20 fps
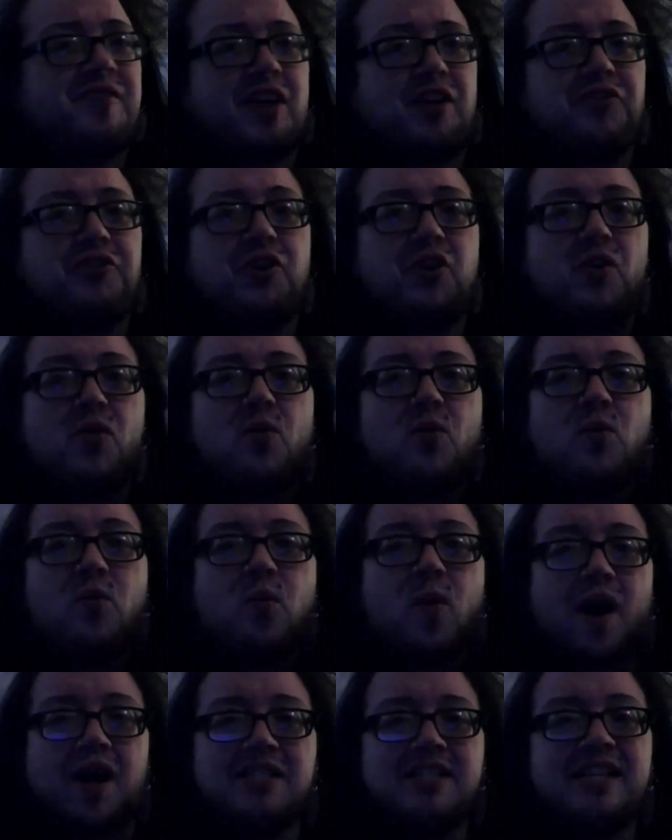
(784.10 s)
felt
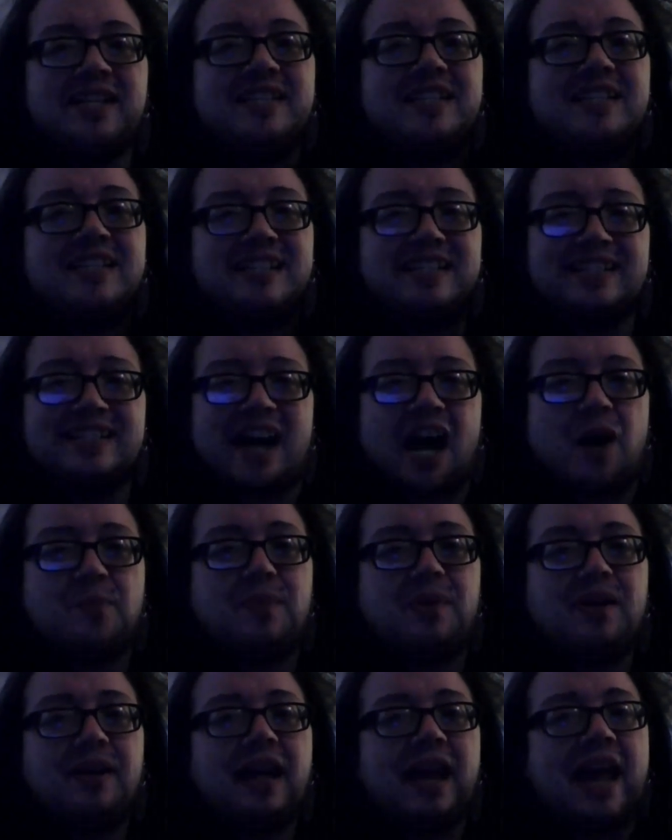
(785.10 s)
wanting to
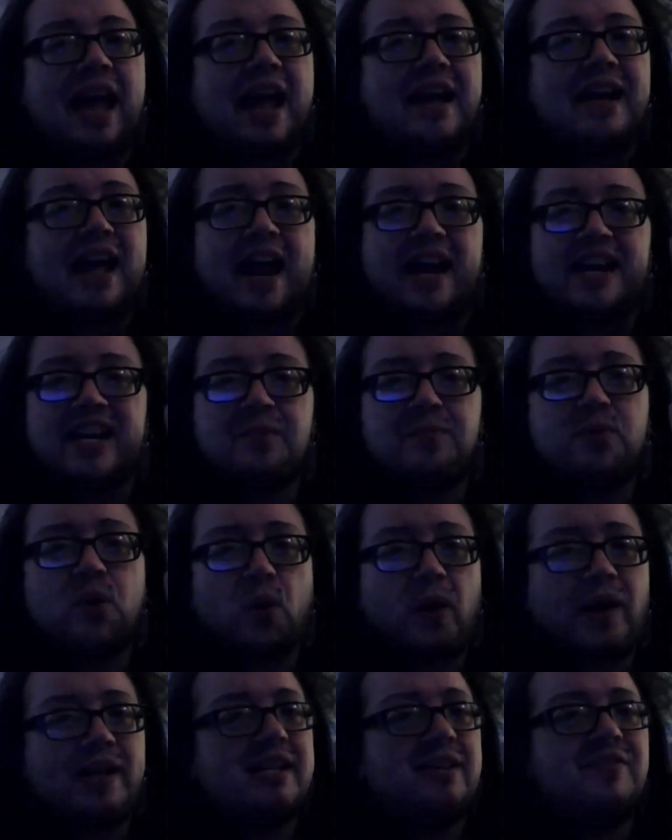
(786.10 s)
stop at any
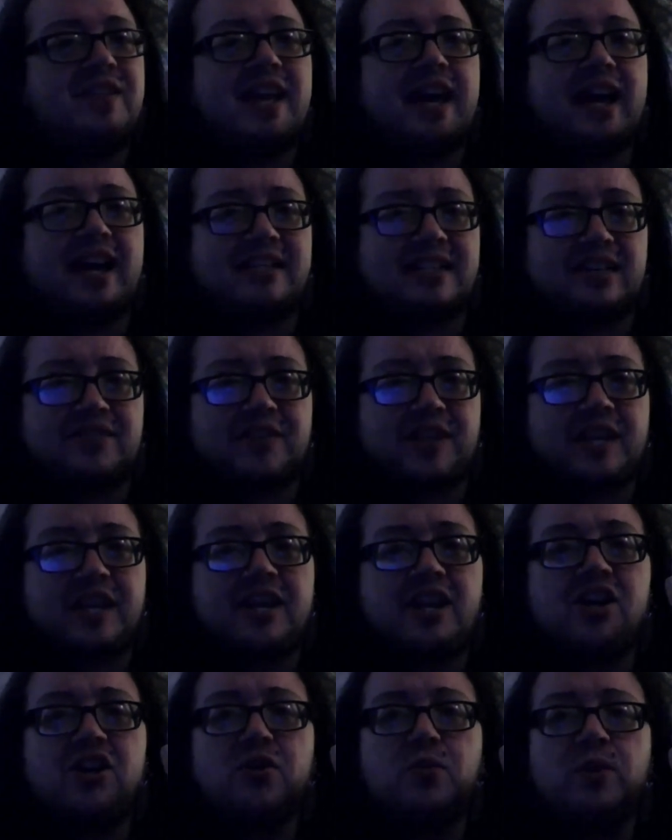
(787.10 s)
point of the
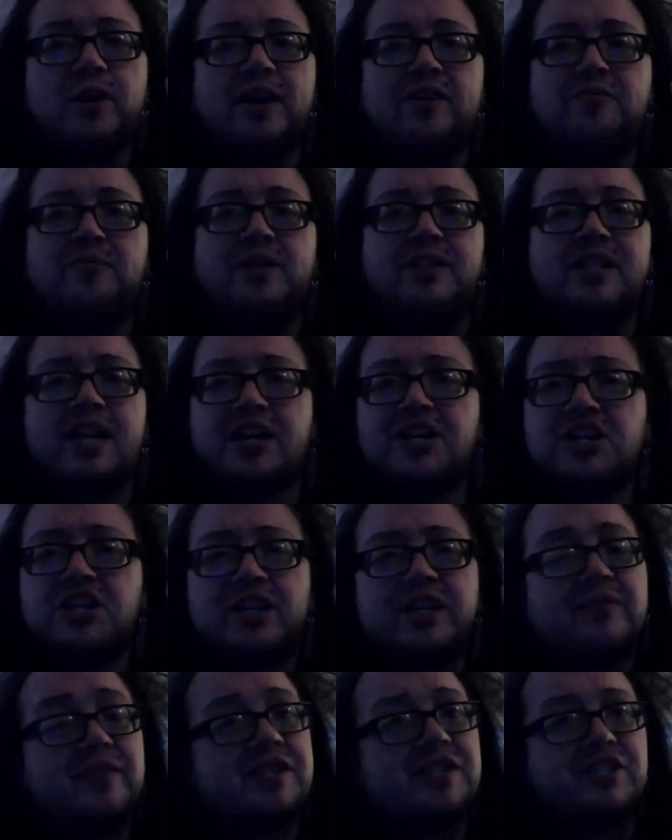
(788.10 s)
activity would have
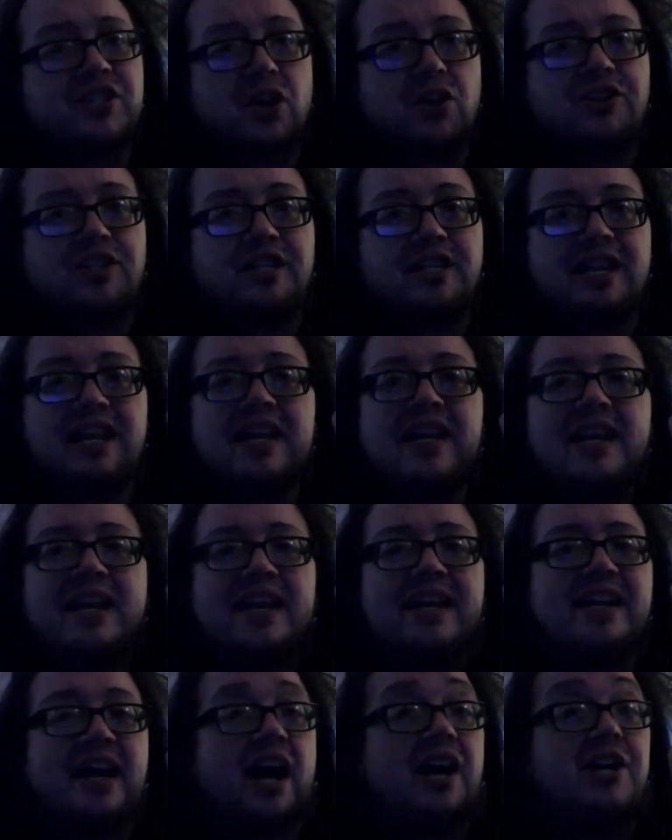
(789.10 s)
potentially resulted
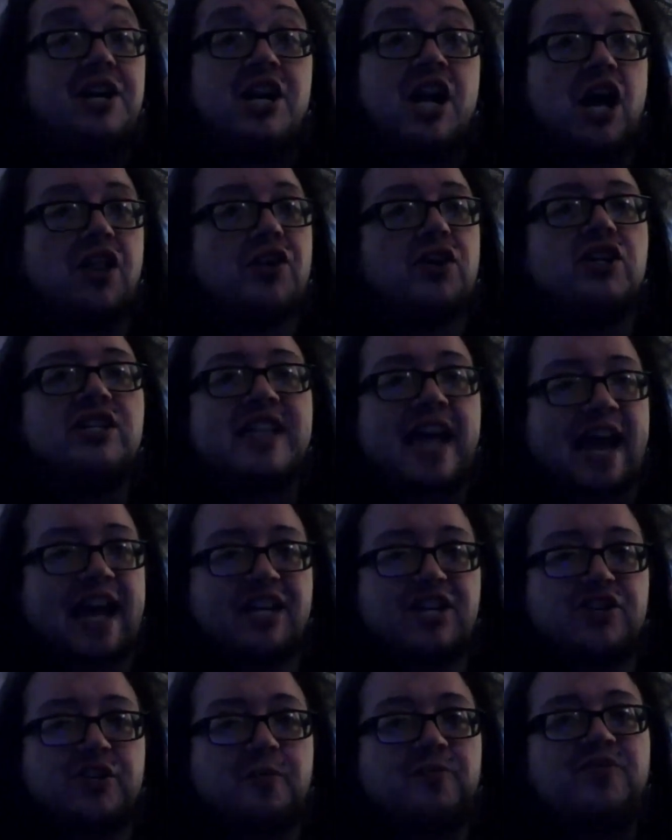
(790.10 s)
in another
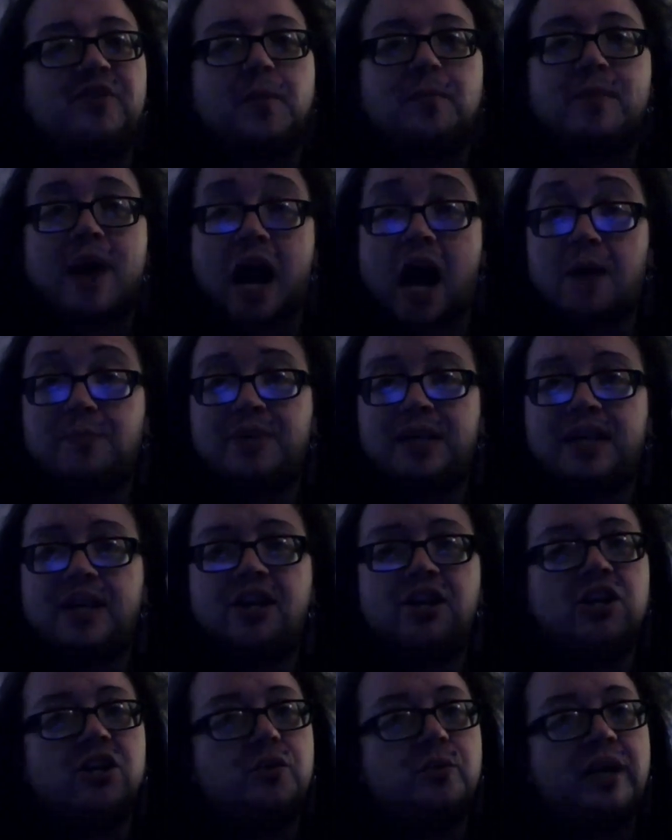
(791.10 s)
tantrum from
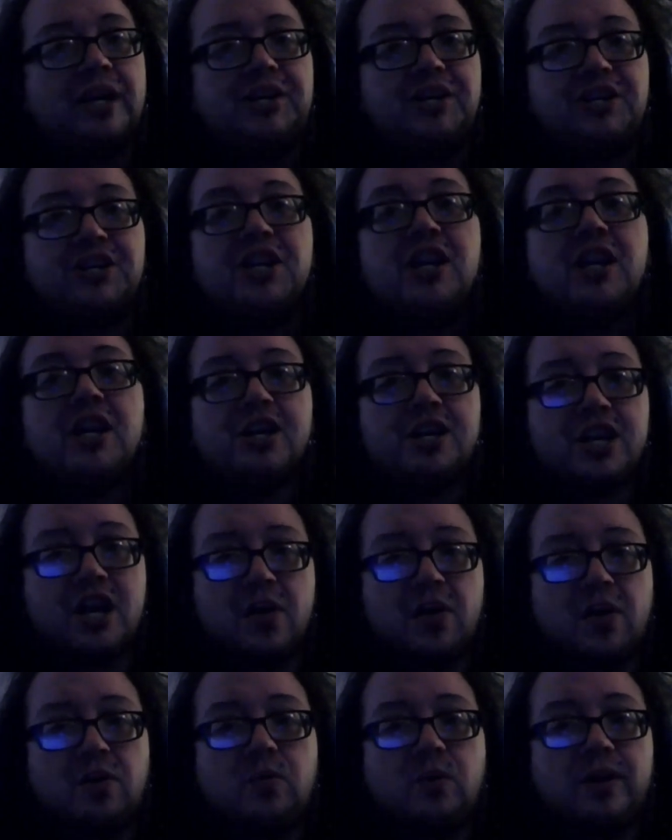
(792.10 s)
Poppy, which
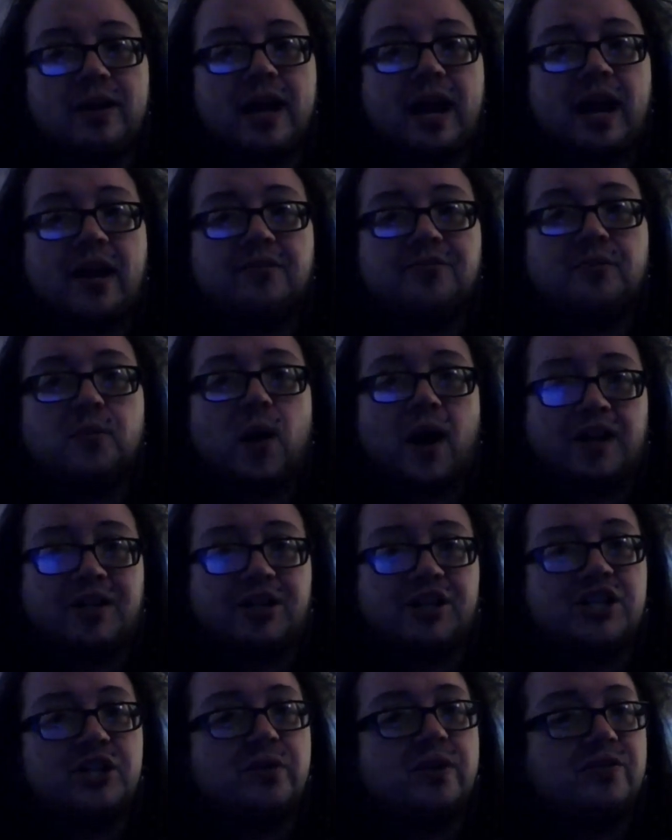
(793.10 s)
Noah would have
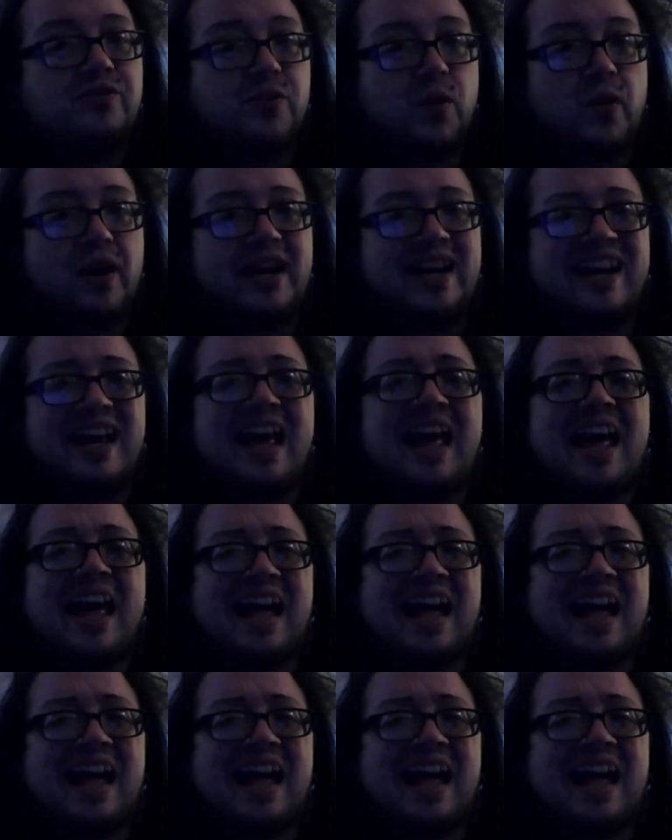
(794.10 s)
wanted to avoid.